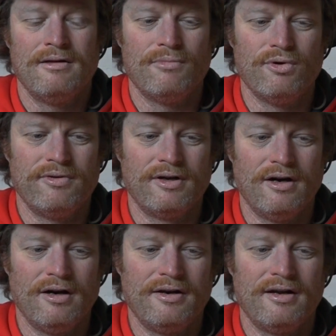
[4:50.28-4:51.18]
Moving
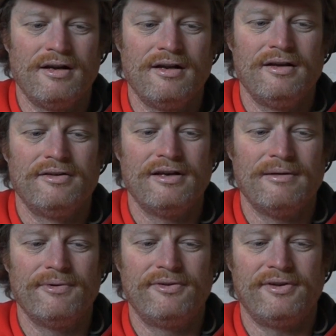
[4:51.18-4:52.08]
on to
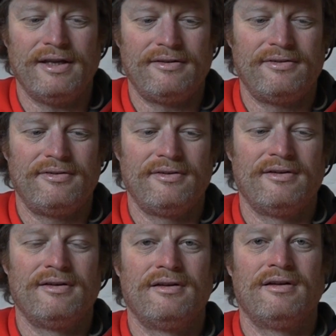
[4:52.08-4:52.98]
number 6,
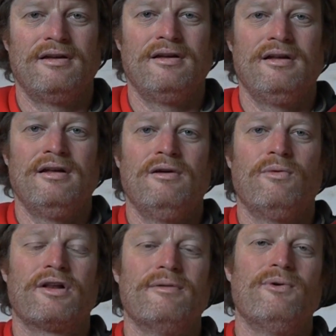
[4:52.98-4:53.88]

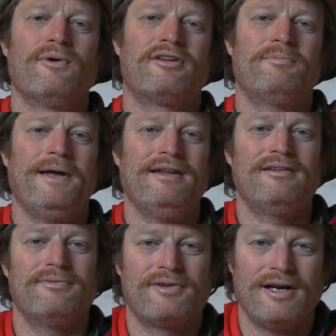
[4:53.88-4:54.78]
one of the more
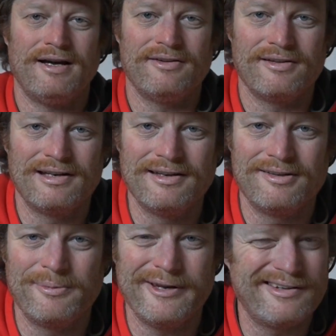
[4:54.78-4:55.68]
expensive tyres on the
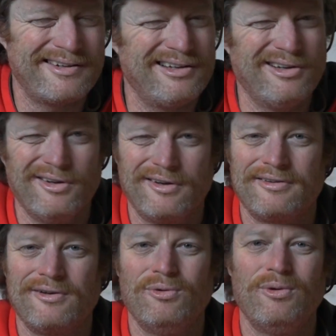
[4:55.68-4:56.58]
list, but it just
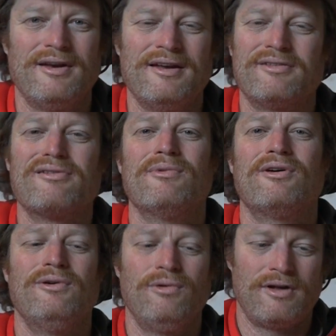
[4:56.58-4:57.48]
looks cool and it's from a
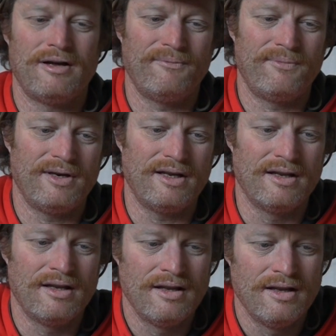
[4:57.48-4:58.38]
cool
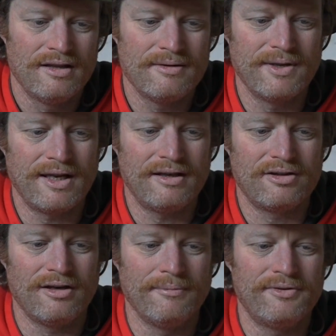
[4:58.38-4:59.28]
company, the
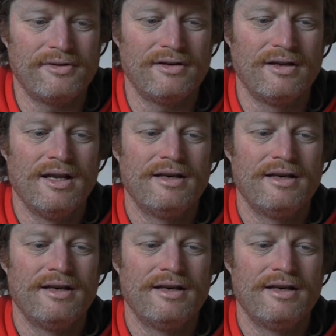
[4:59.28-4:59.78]
Thompson